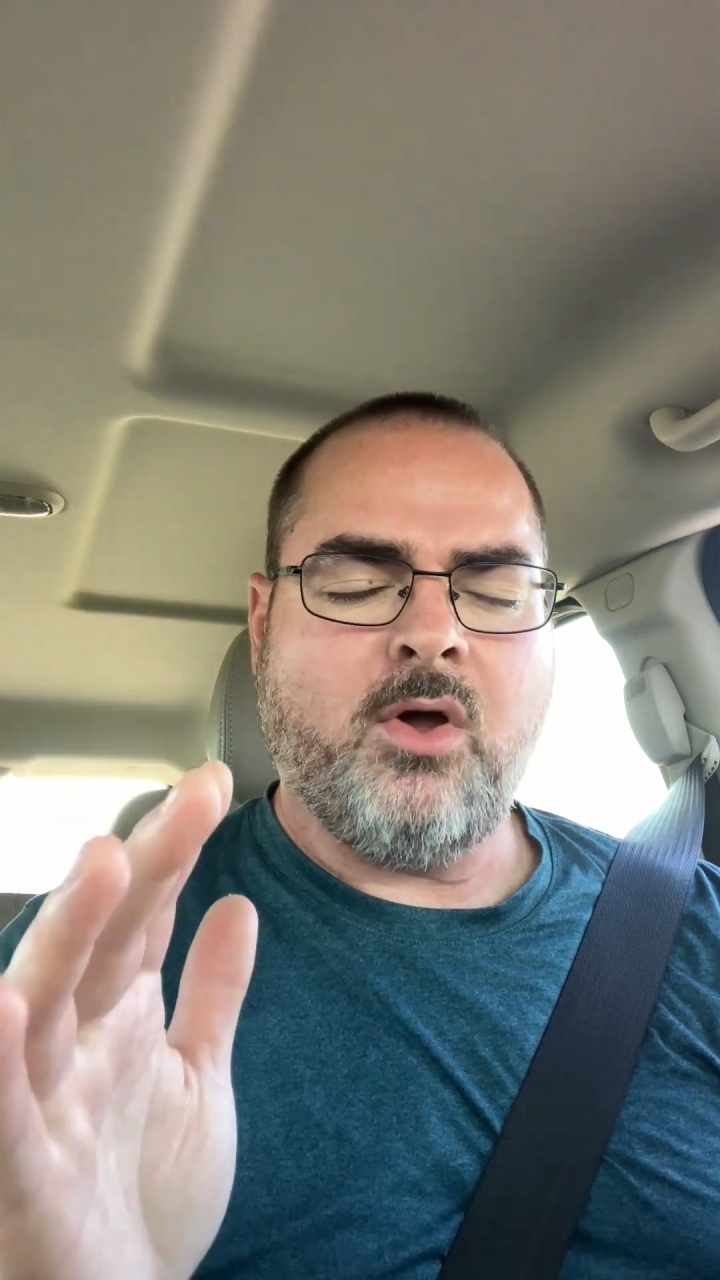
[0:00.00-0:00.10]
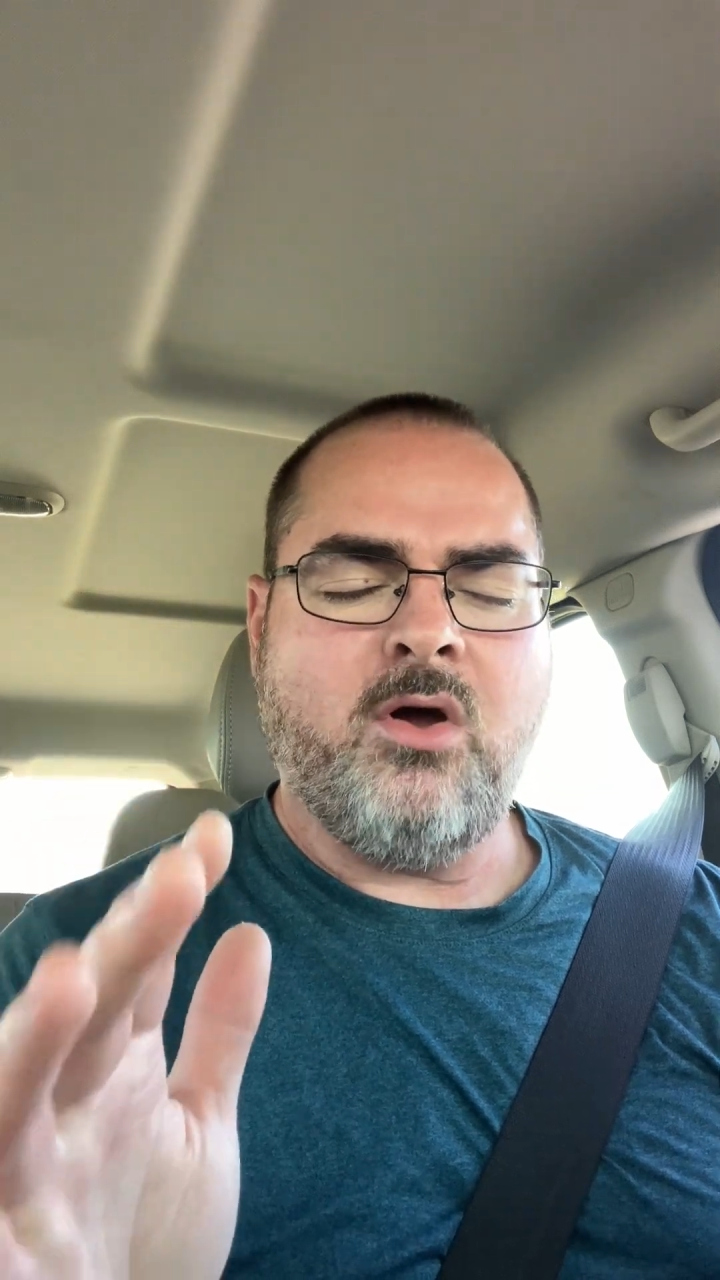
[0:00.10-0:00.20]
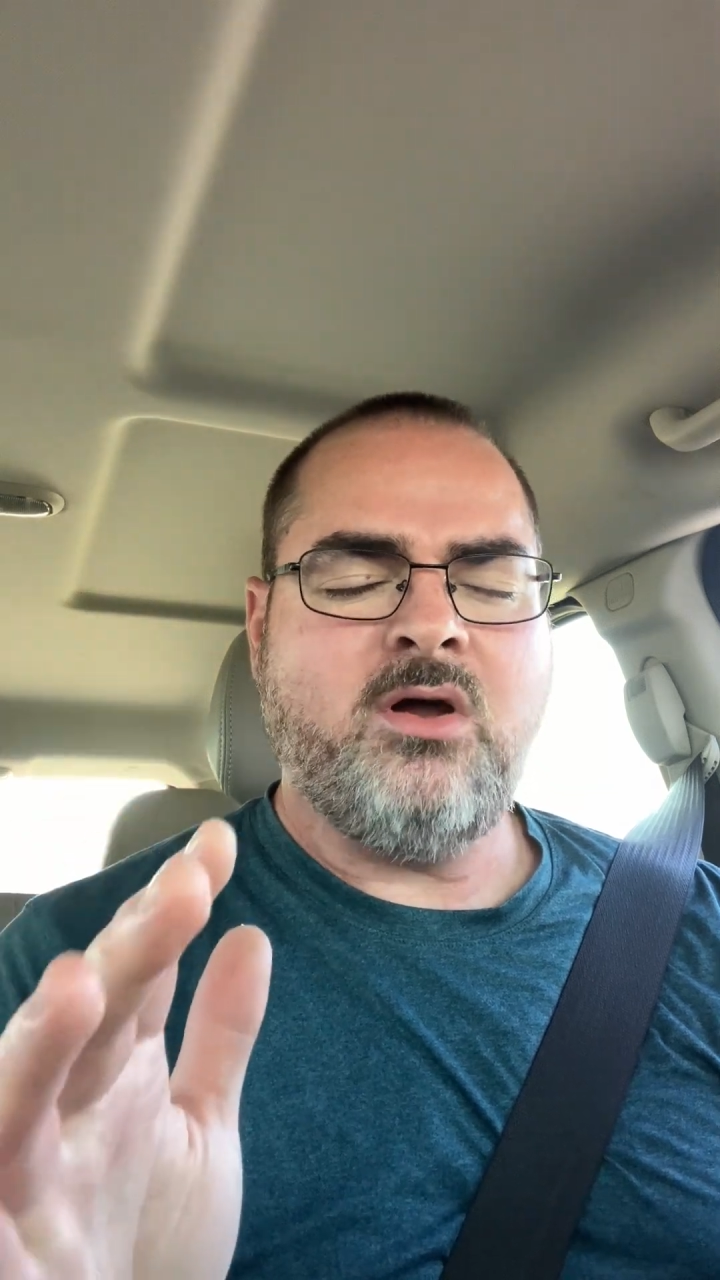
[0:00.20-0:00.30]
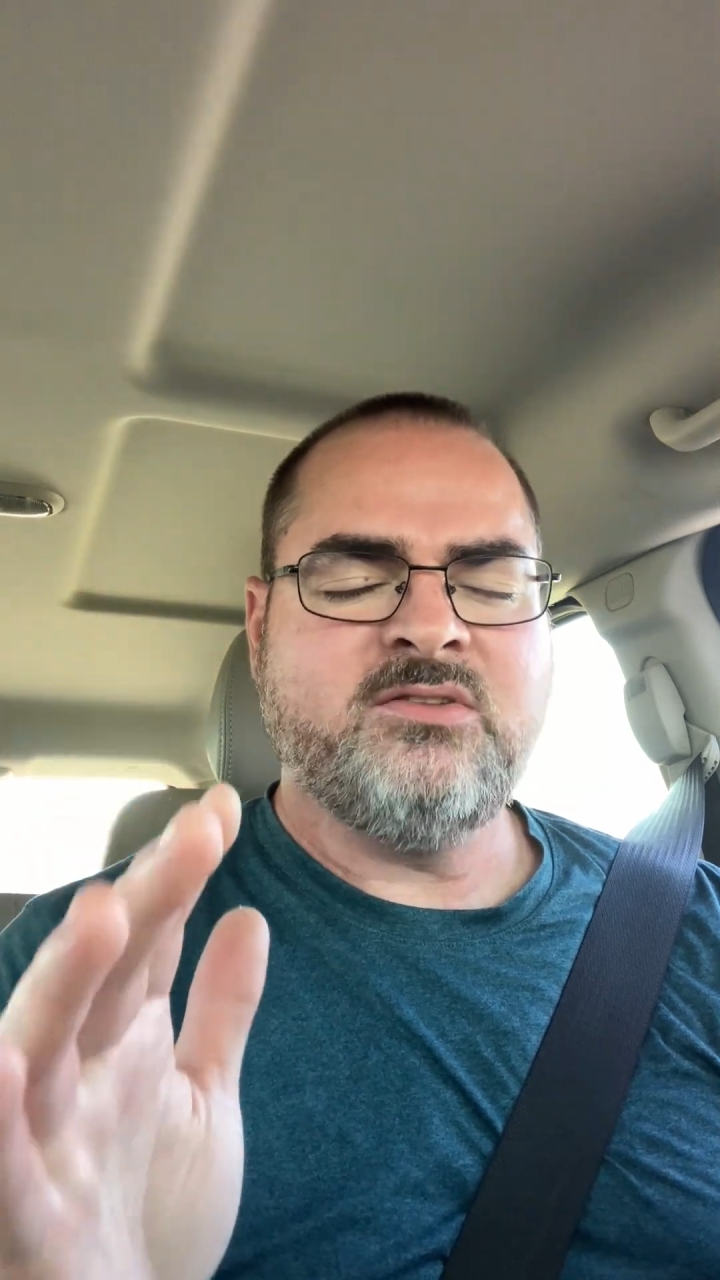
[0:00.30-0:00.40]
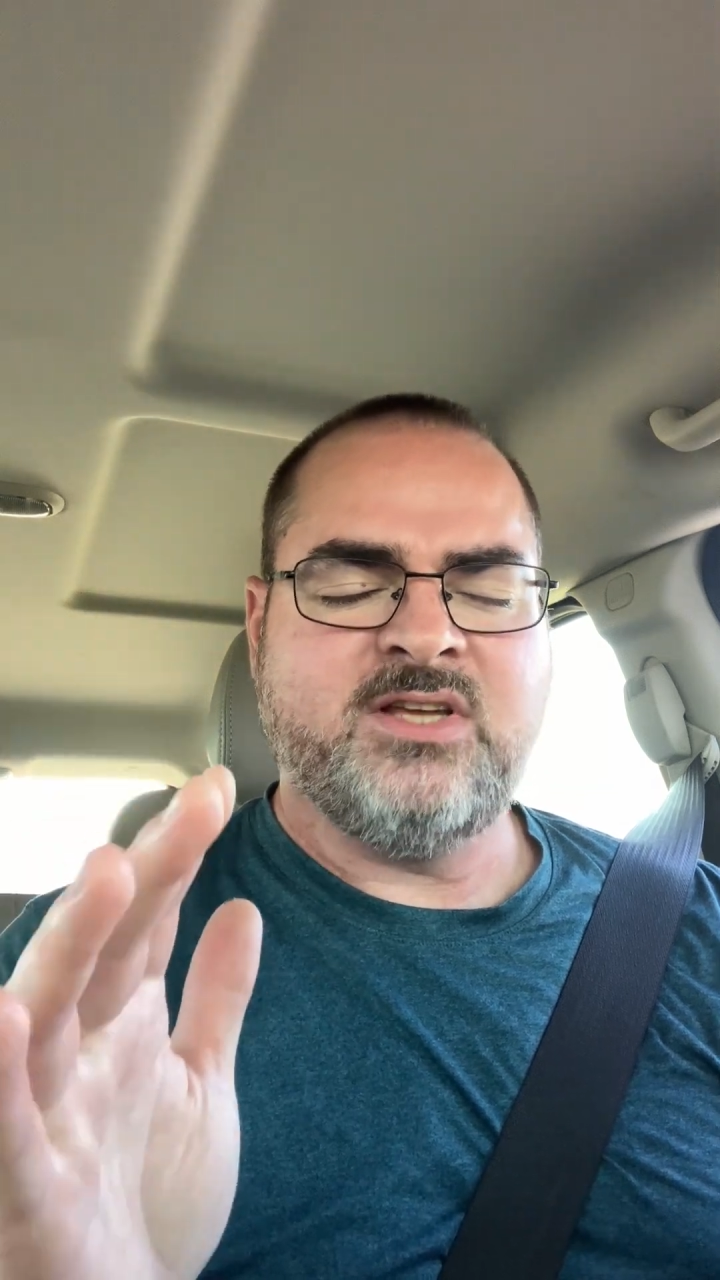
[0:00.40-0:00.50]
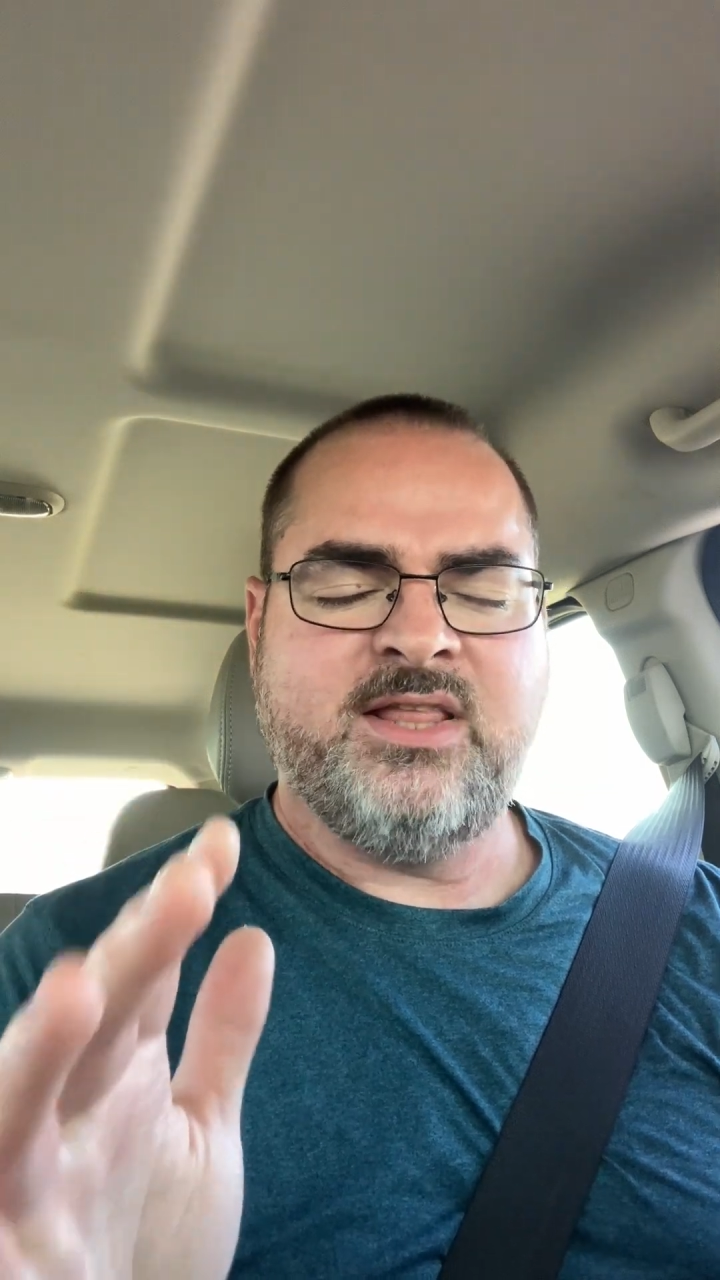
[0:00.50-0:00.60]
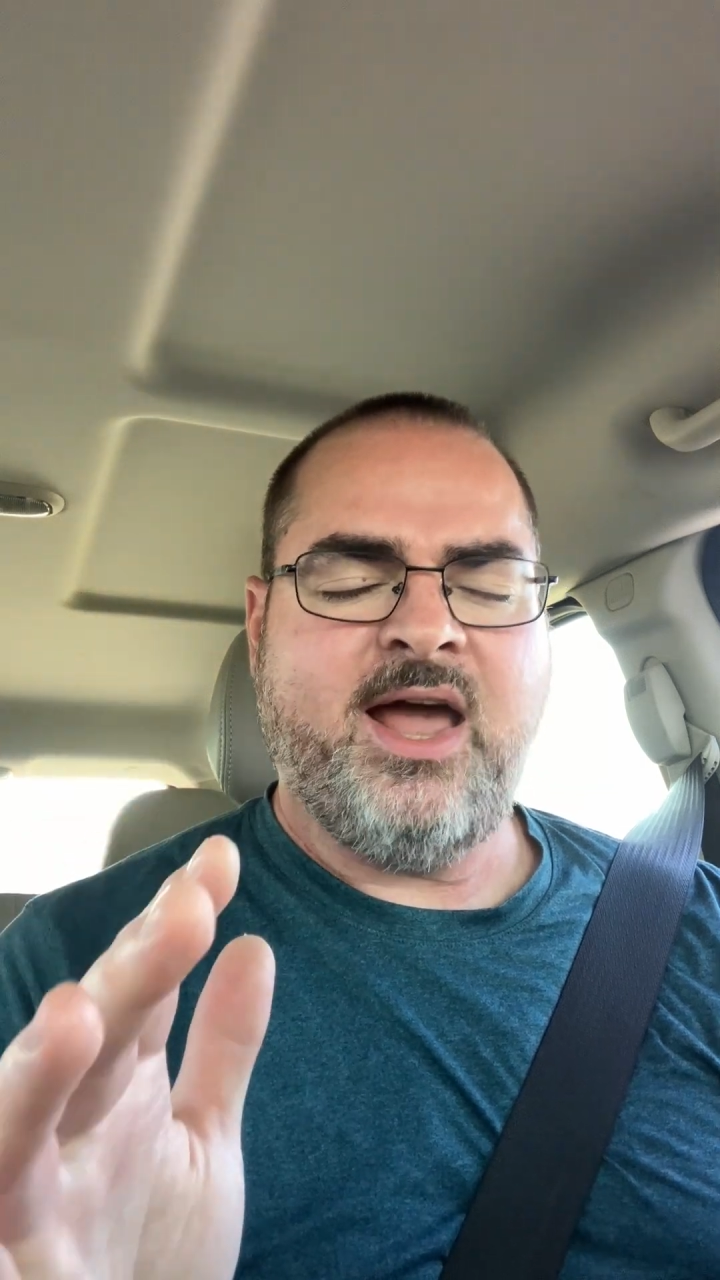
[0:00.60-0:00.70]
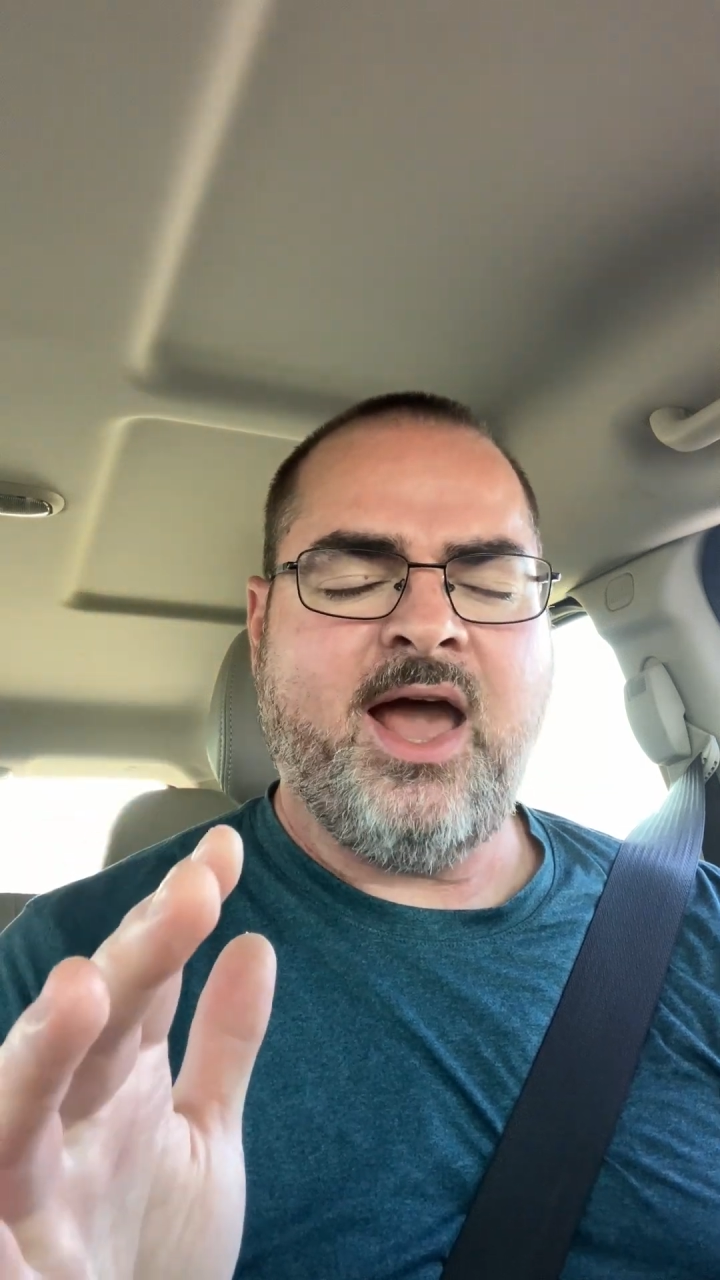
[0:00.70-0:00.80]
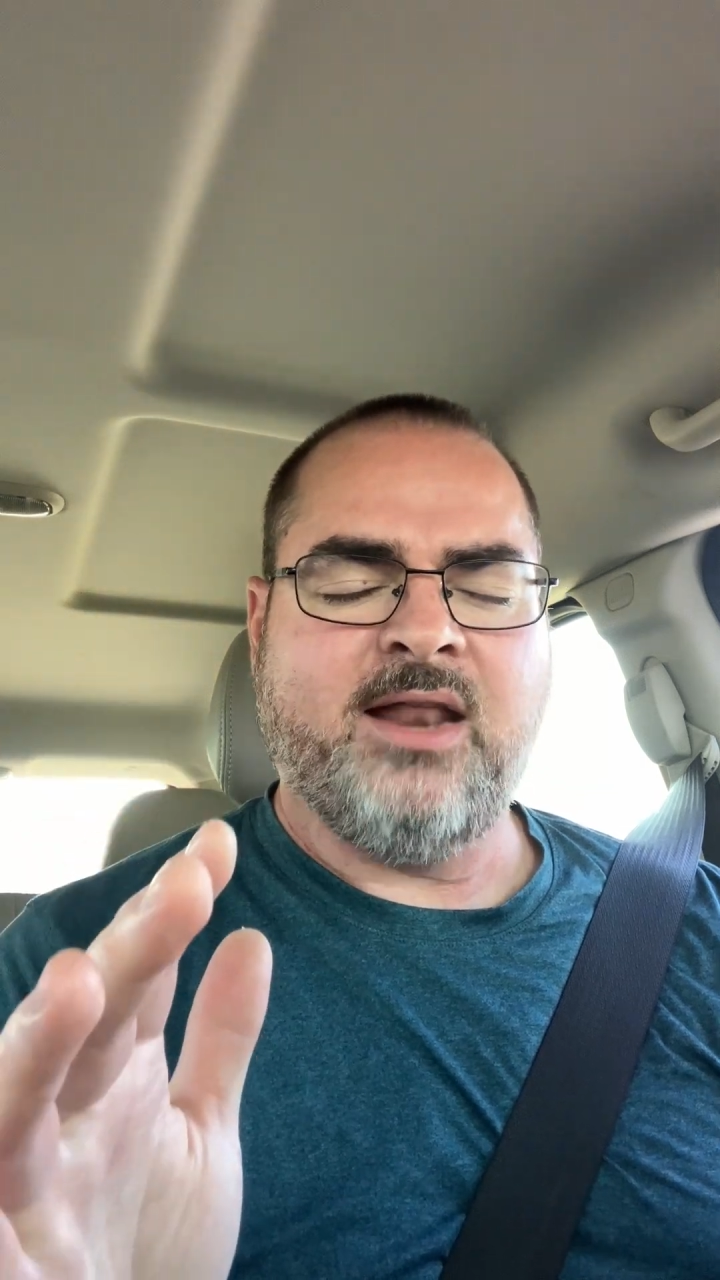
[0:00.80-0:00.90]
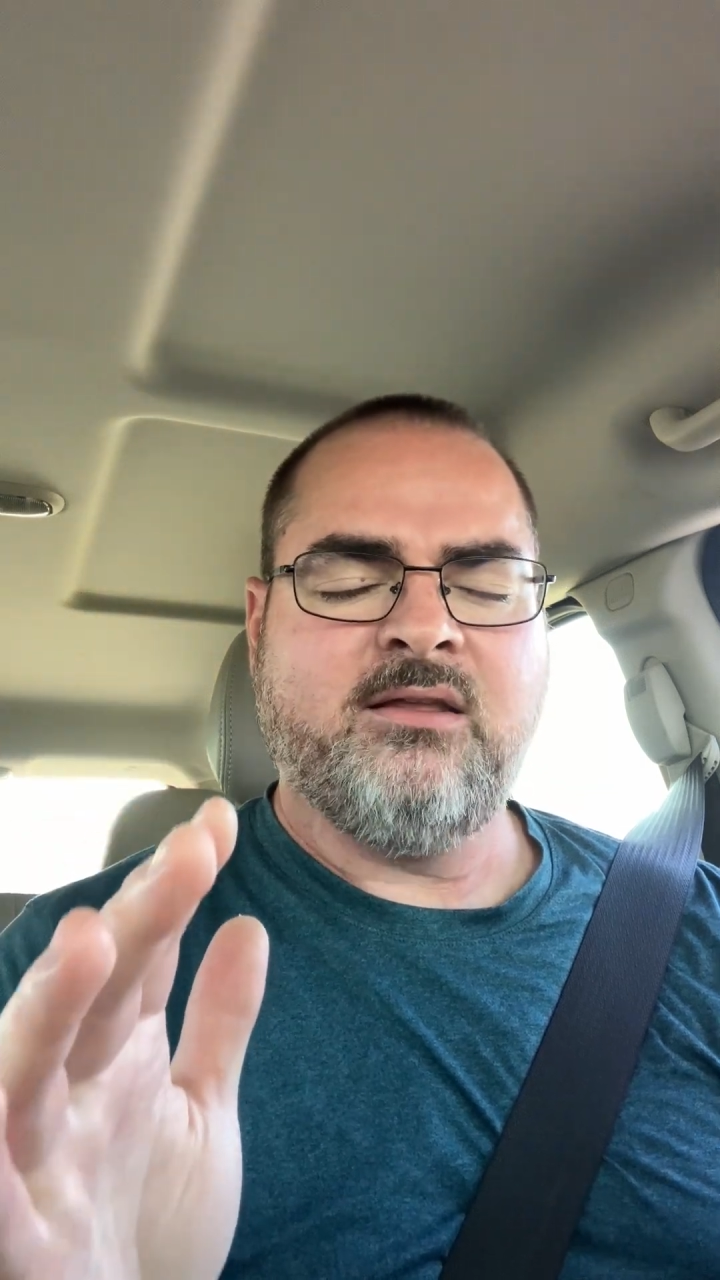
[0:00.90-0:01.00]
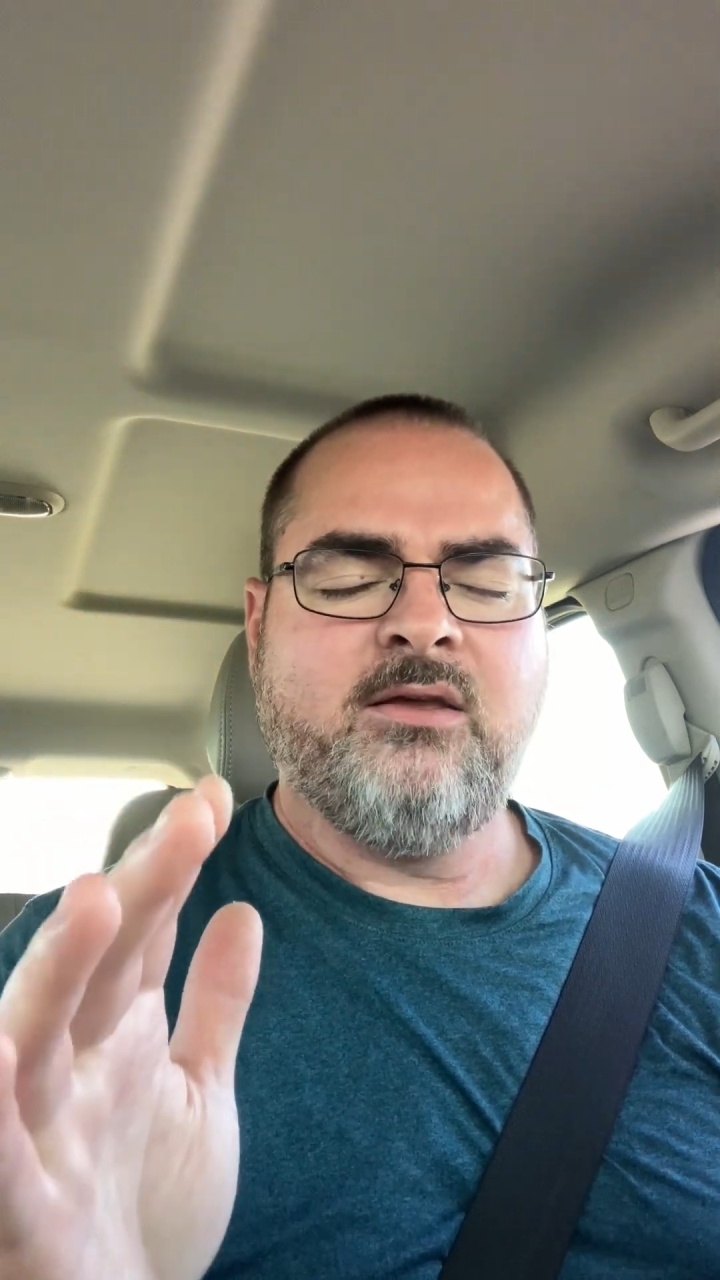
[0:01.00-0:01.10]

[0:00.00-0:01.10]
on to that.